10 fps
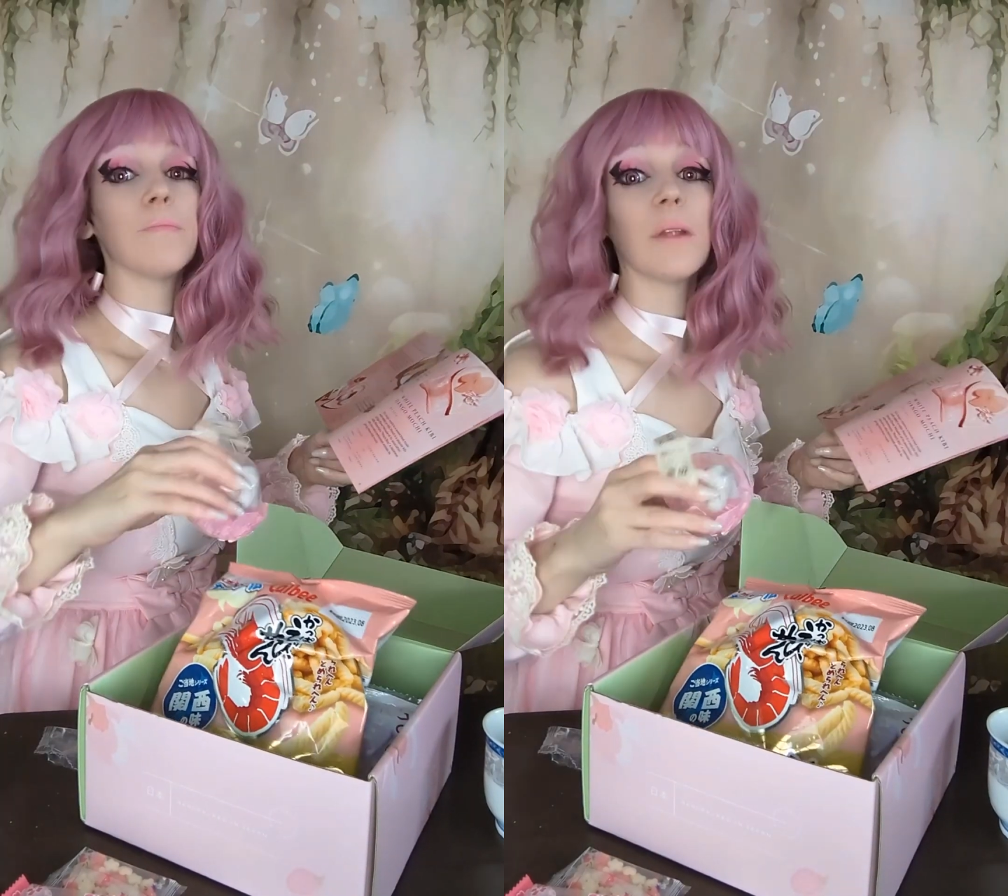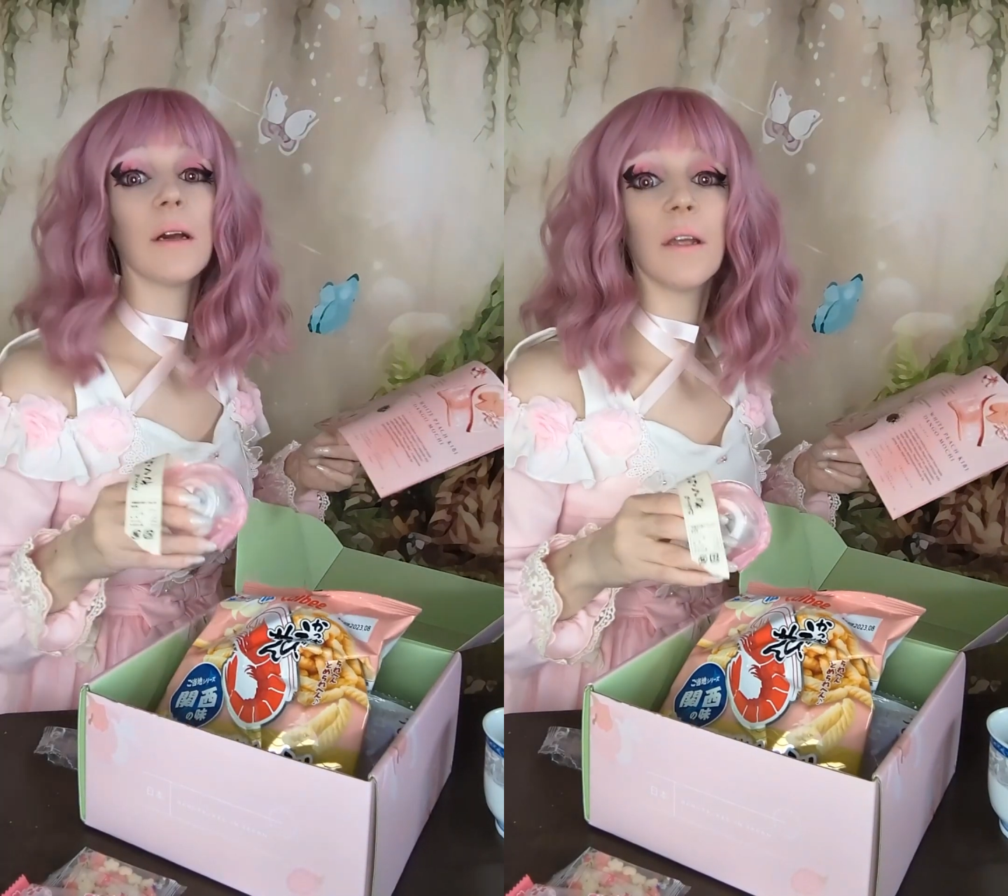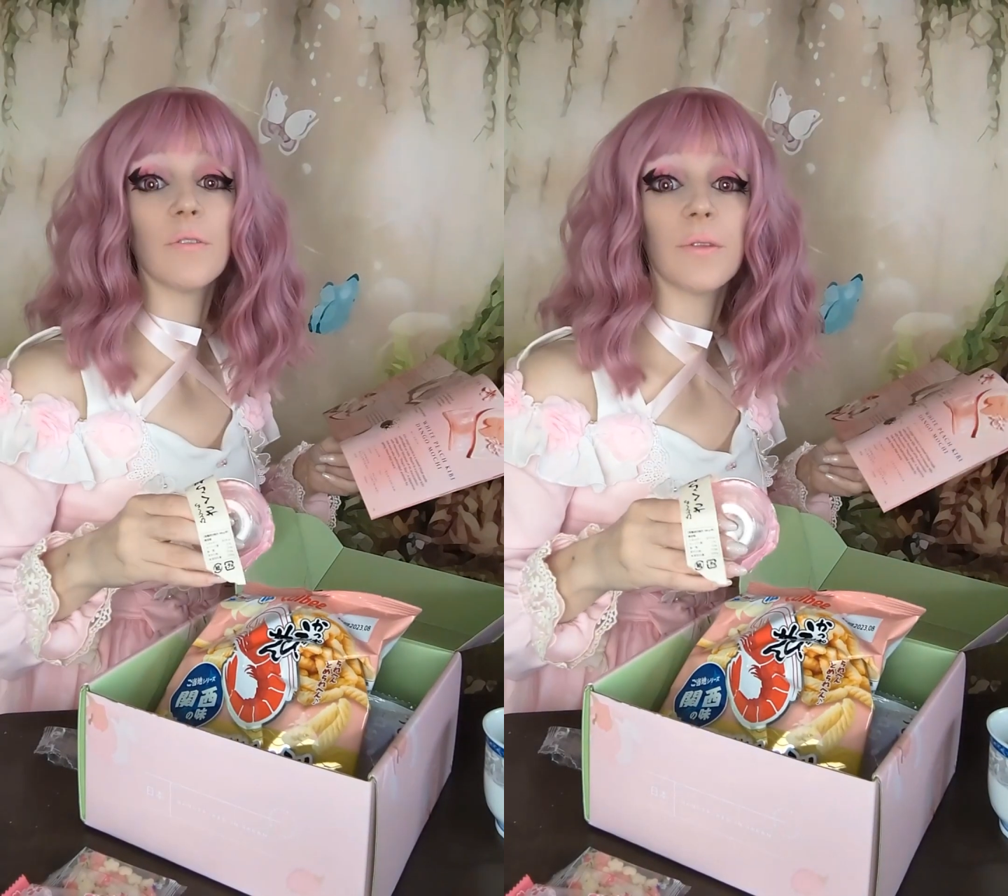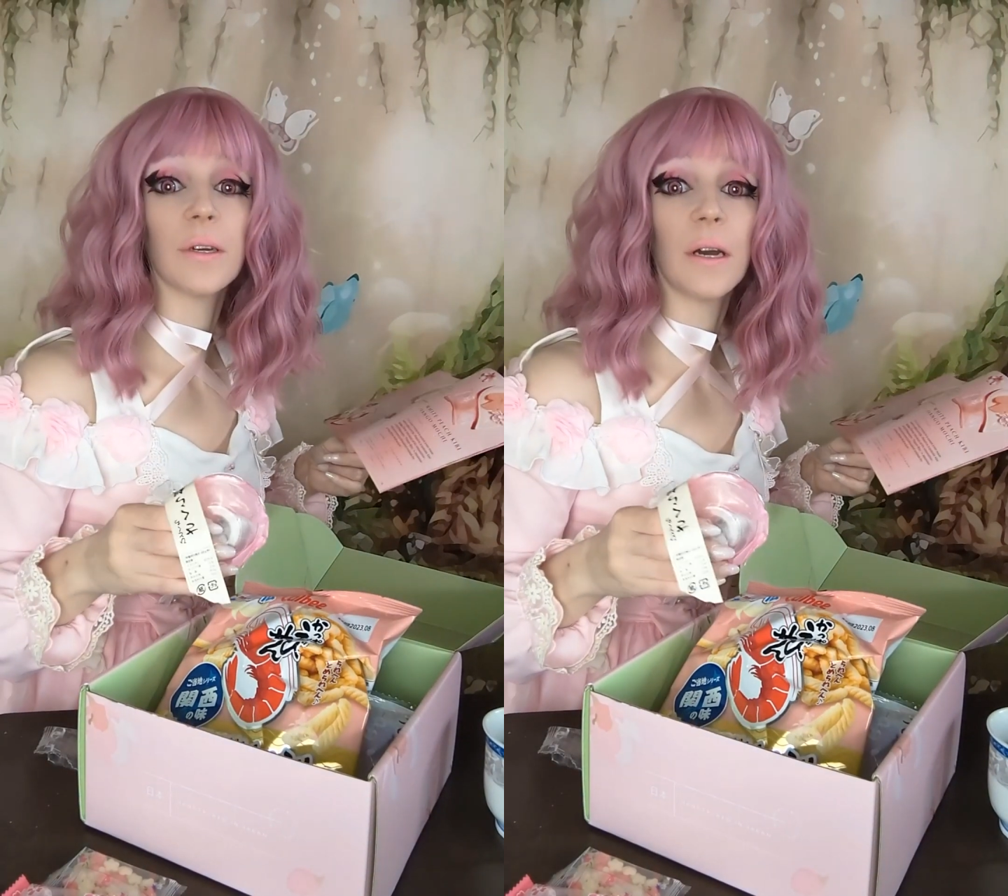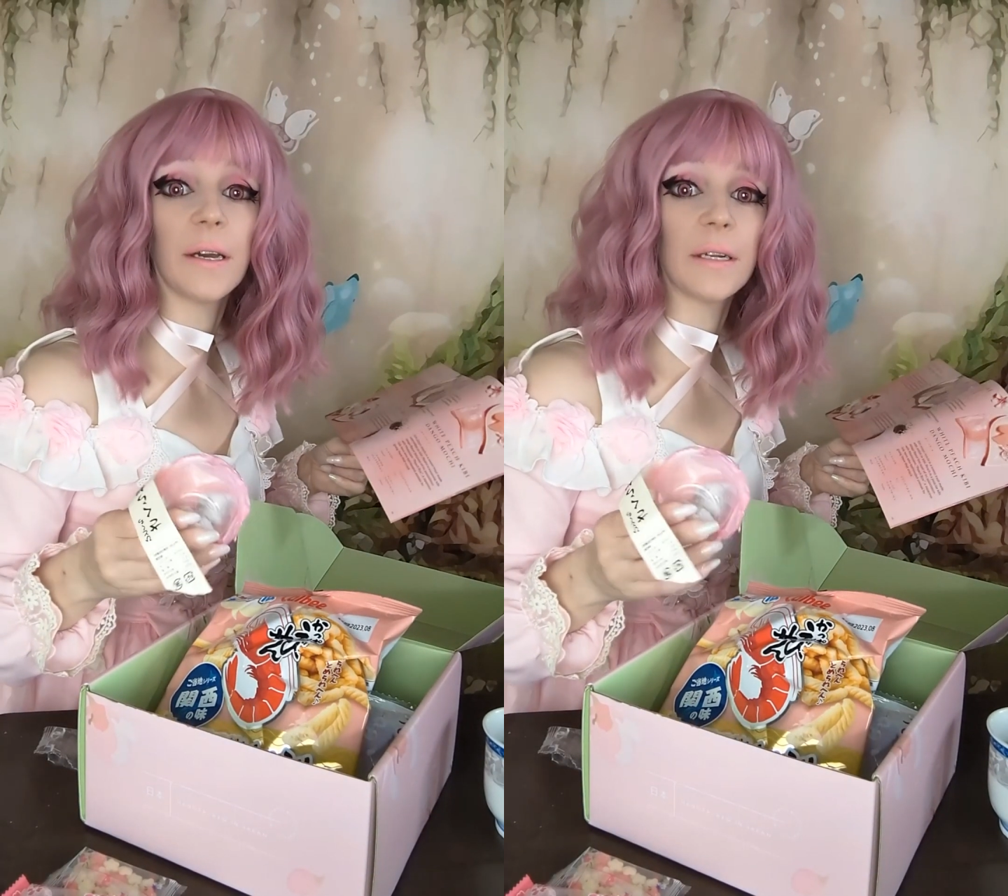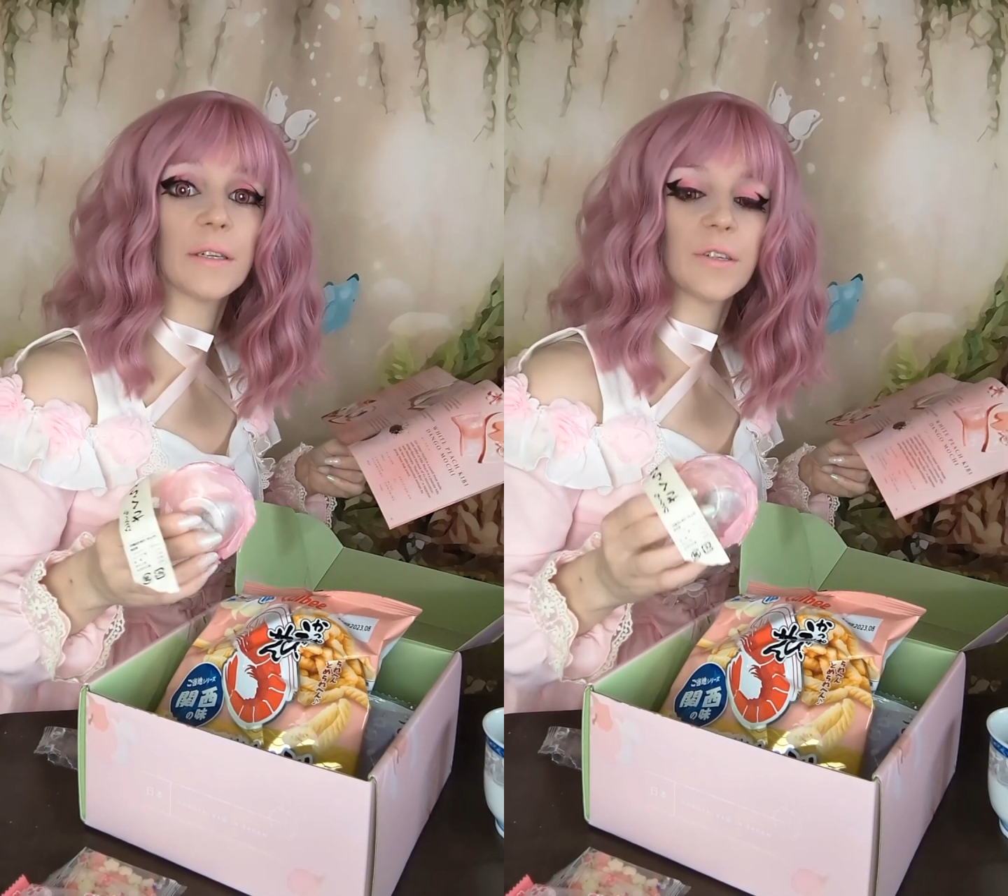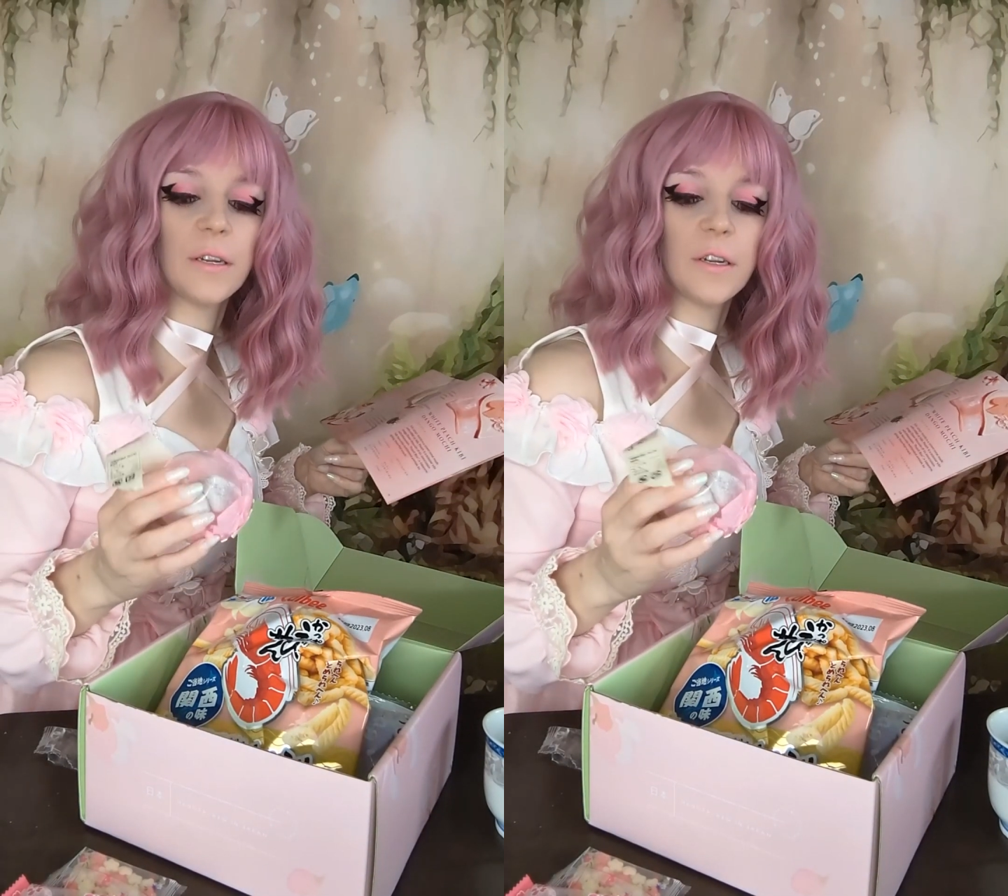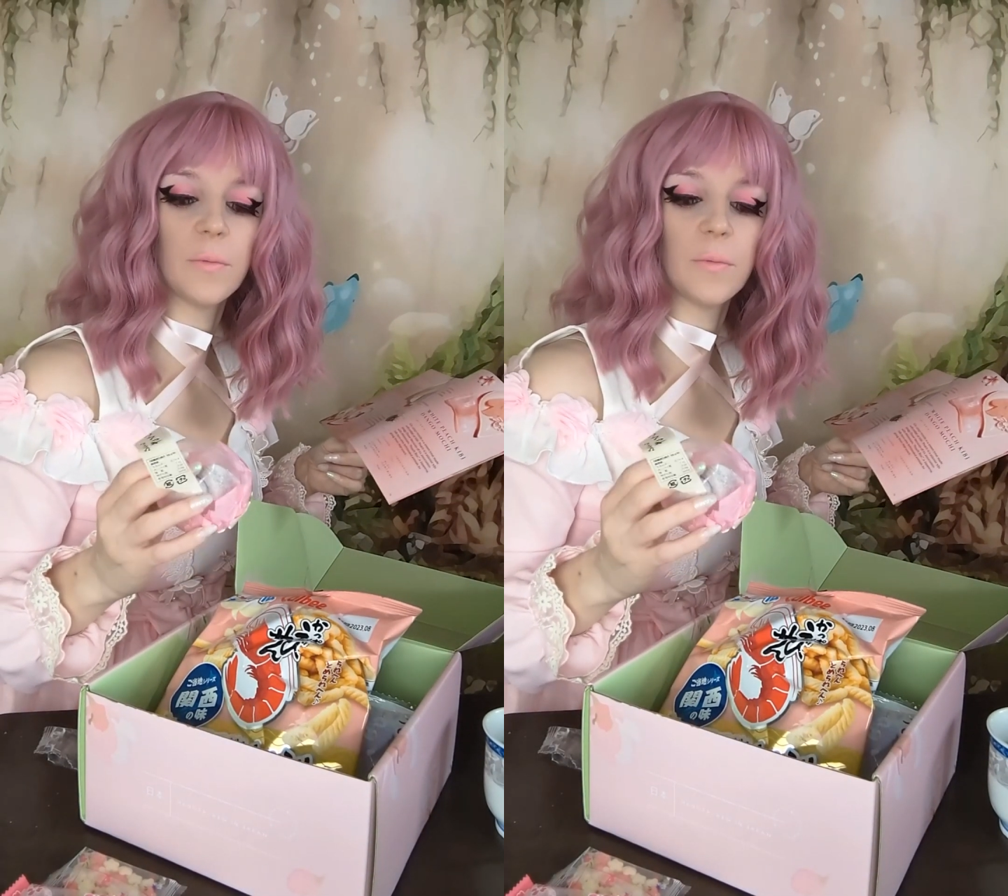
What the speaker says: Another thing, I get excited